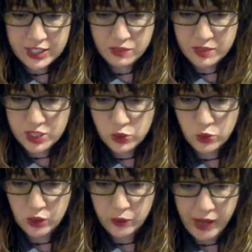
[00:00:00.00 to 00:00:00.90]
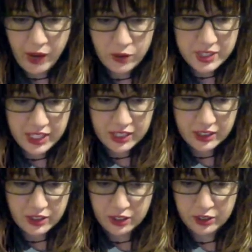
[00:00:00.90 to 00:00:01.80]
from the school where I would begin
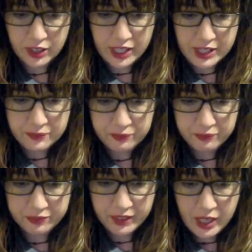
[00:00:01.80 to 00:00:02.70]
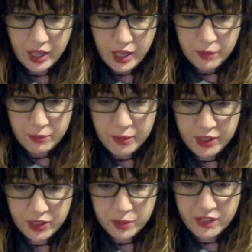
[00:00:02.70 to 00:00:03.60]
the 3rd grade. My
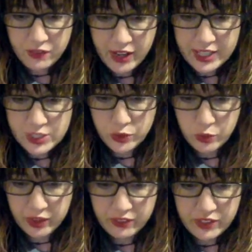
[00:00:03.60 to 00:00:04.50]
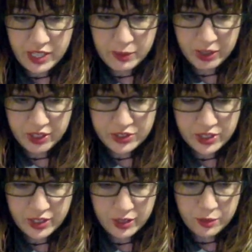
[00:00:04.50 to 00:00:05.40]
mother made friends with one of the
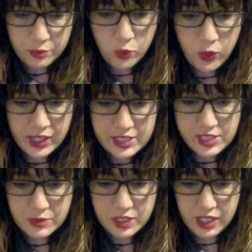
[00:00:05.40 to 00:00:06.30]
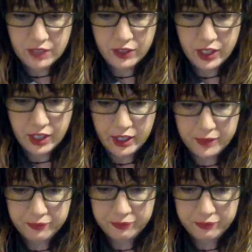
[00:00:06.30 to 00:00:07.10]
neighbors, but one seemed enough for her.